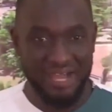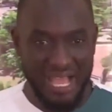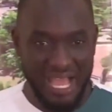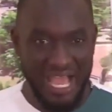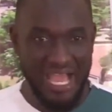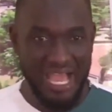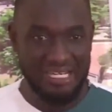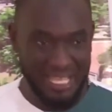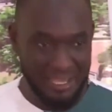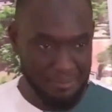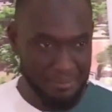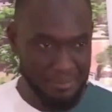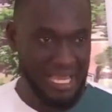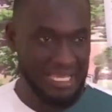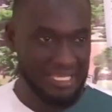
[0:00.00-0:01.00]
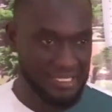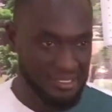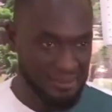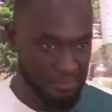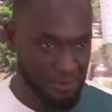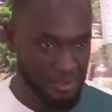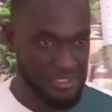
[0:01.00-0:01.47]
had a black
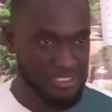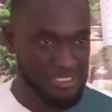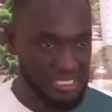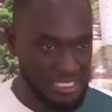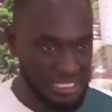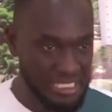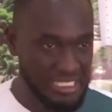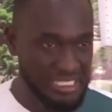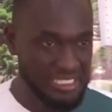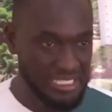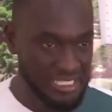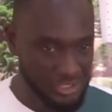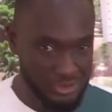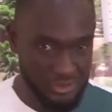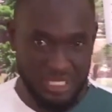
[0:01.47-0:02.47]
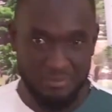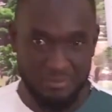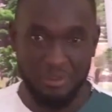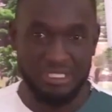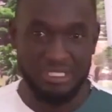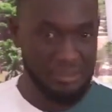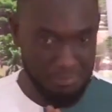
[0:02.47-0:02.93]
person lead its student
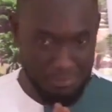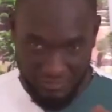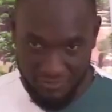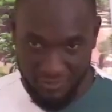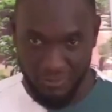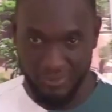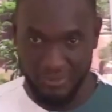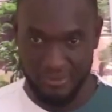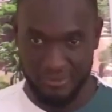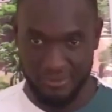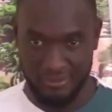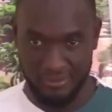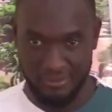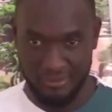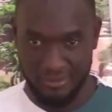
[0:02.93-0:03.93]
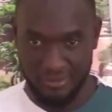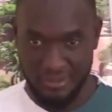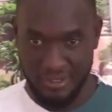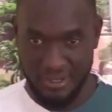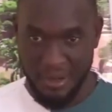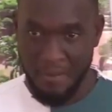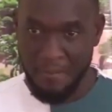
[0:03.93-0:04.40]
body before.
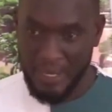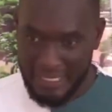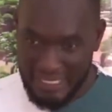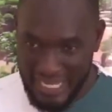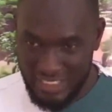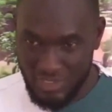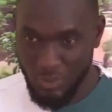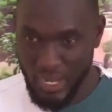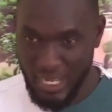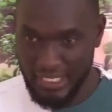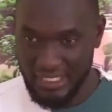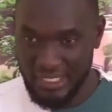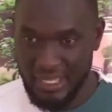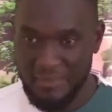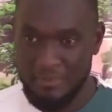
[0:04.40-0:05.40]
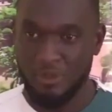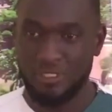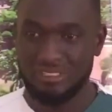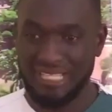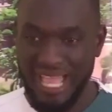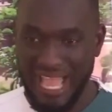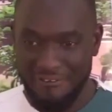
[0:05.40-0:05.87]
But guess why? Because
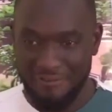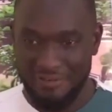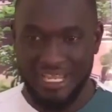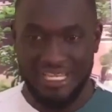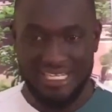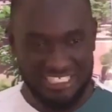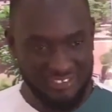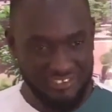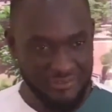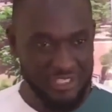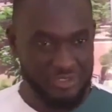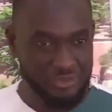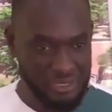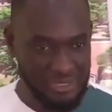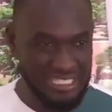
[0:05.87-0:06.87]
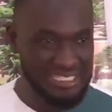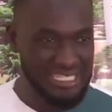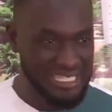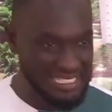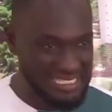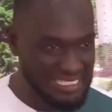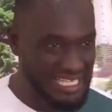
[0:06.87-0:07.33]
the African is fed to think that
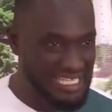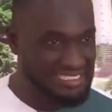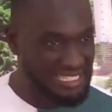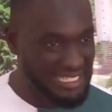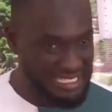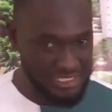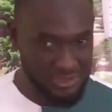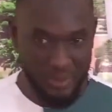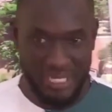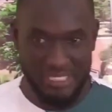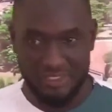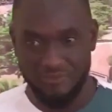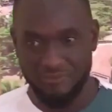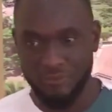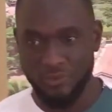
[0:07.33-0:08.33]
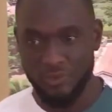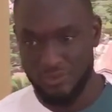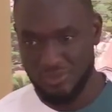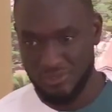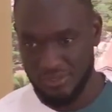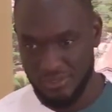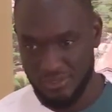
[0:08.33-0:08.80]
he's less than his white folks.